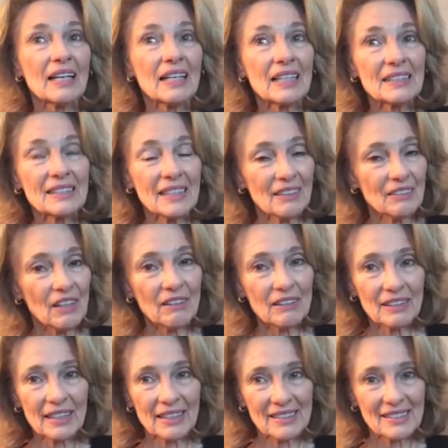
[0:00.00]
attend all
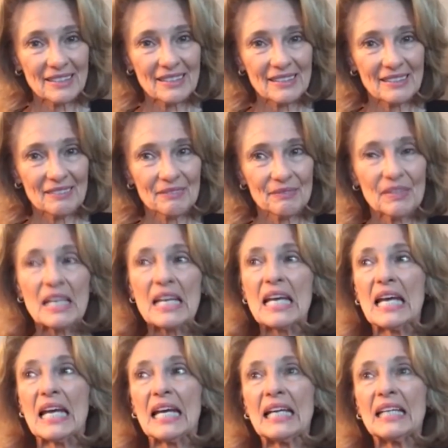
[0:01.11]
classes.
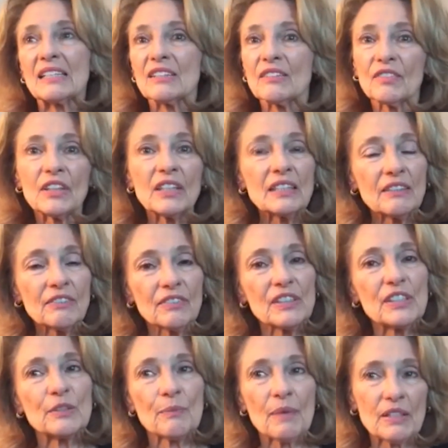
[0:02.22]
It is a very different
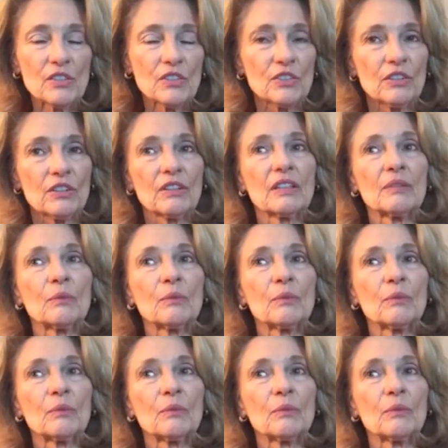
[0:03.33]
semester